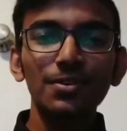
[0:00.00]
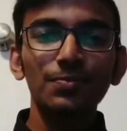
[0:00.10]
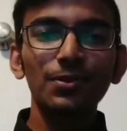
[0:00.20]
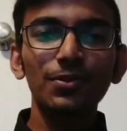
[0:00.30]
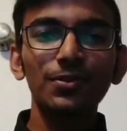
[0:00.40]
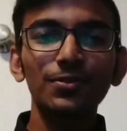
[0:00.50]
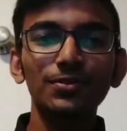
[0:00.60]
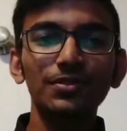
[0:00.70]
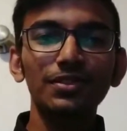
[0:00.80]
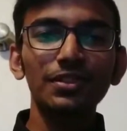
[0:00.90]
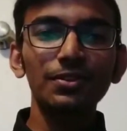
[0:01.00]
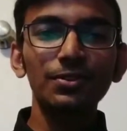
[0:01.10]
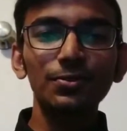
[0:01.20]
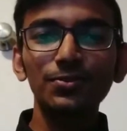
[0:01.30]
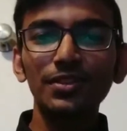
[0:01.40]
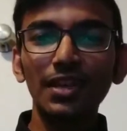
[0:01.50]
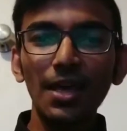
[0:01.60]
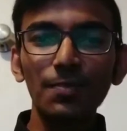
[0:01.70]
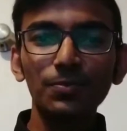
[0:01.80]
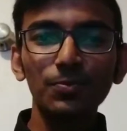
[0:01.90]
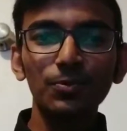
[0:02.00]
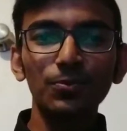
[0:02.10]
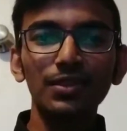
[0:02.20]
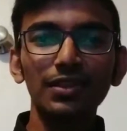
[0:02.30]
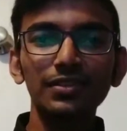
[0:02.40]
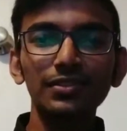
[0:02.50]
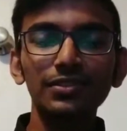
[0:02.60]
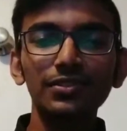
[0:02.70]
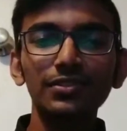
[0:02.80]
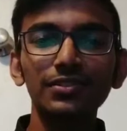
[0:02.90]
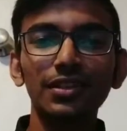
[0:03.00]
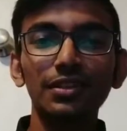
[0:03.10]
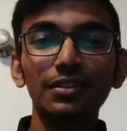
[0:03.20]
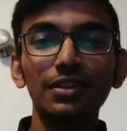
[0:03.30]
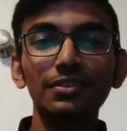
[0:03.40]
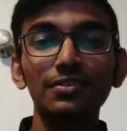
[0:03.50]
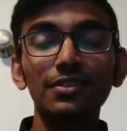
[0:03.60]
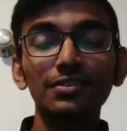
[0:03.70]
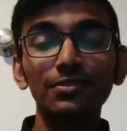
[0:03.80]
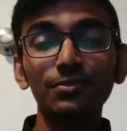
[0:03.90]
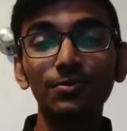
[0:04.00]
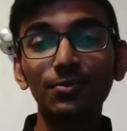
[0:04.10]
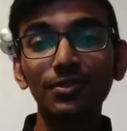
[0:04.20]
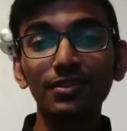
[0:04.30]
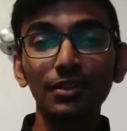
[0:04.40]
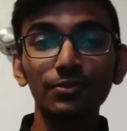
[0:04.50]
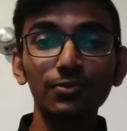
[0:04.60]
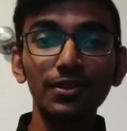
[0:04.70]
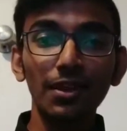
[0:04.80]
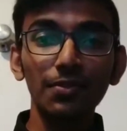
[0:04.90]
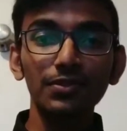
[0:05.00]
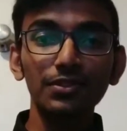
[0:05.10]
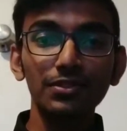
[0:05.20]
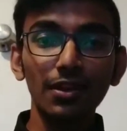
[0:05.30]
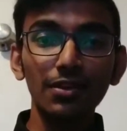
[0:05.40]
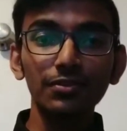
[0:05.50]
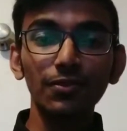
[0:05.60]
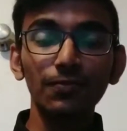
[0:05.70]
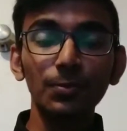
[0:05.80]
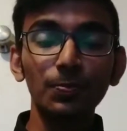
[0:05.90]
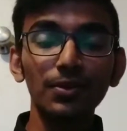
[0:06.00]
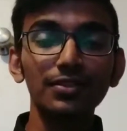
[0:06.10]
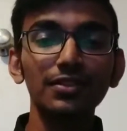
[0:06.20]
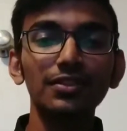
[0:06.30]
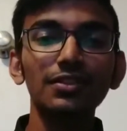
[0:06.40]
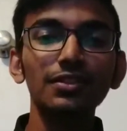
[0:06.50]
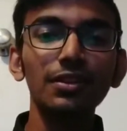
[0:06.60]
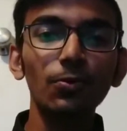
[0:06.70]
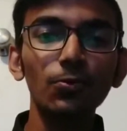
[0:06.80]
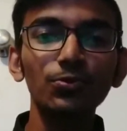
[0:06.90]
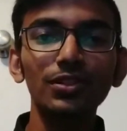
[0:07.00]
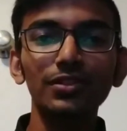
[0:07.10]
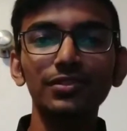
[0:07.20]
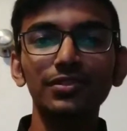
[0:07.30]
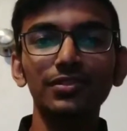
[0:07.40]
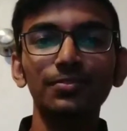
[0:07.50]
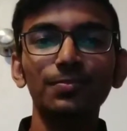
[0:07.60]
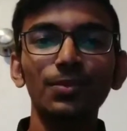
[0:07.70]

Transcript: because they reduce the gaps between the cultures, and international students actually have the chance of representing their own culture,